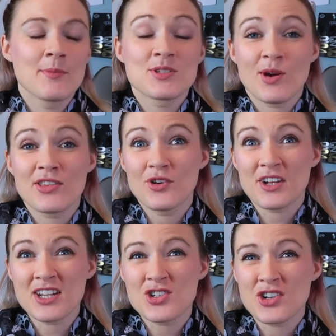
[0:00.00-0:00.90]
So I
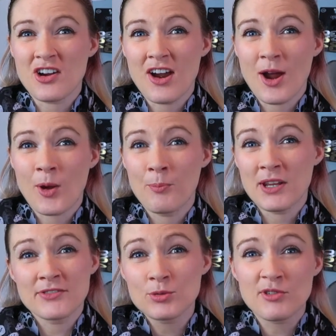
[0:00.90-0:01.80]
thought I'd share a
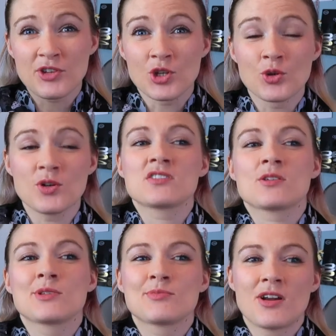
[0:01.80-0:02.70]
bit of a review on
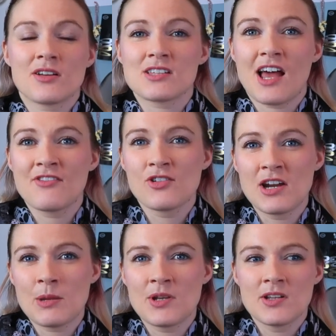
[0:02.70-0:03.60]
some of the products I've
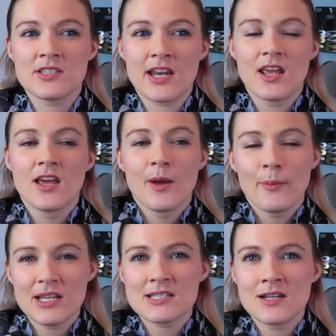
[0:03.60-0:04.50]
already been using.
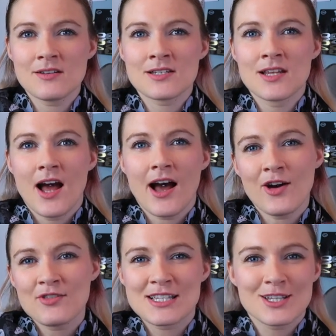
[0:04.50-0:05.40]
Please note, I
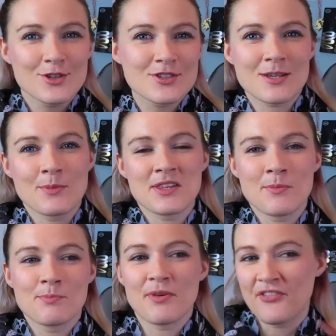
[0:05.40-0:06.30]
obviously used some of
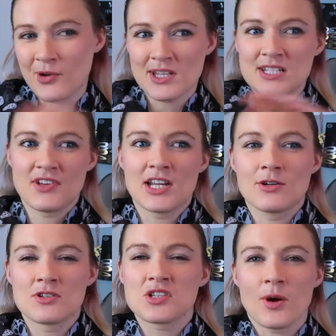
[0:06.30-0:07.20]
them before this
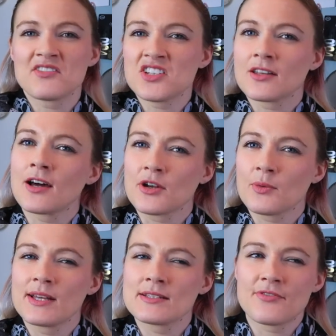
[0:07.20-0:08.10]
video, so I've done the
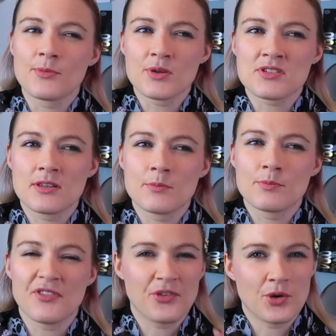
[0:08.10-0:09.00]
cutaways for most of them
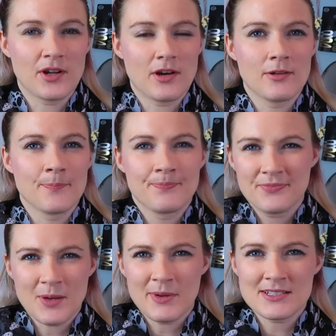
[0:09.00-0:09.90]
before now.
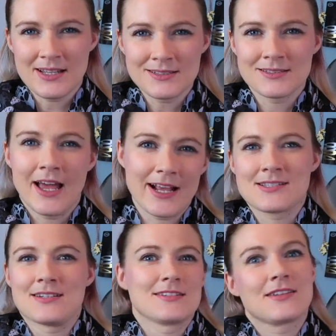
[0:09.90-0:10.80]
That makes sense?
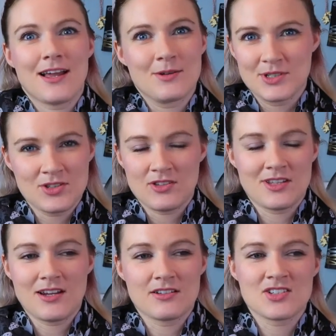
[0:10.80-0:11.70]
Excellent, glad we talked
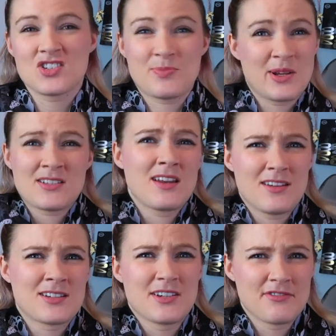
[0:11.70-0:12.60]
that out. It's just because I'll
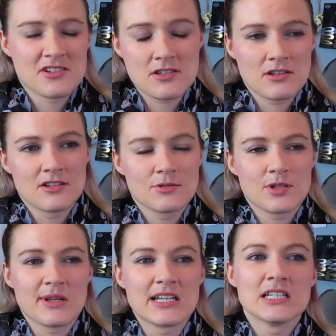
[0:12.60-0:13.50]
look different, so you'll know
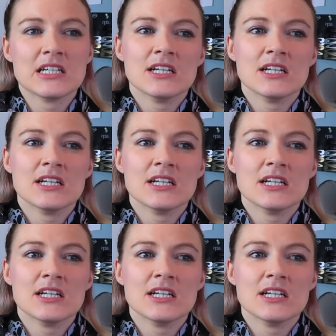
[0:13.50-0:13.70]
what I mean.